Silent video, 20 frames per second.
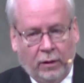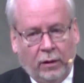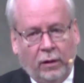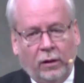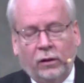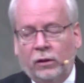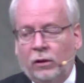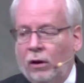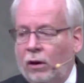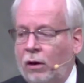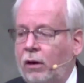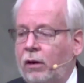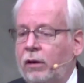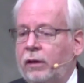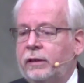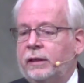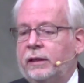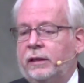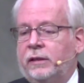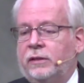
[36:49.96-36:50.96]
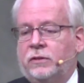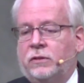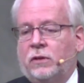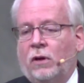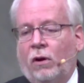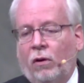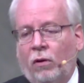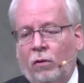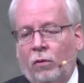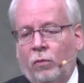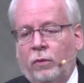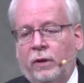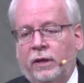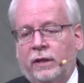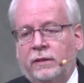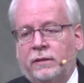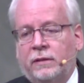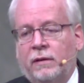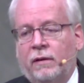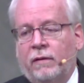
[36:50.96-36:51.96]
God is
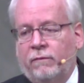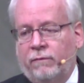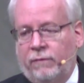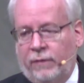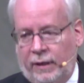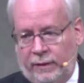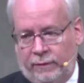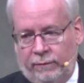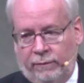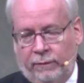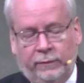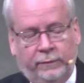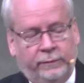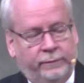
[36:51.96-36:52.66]
always faithful.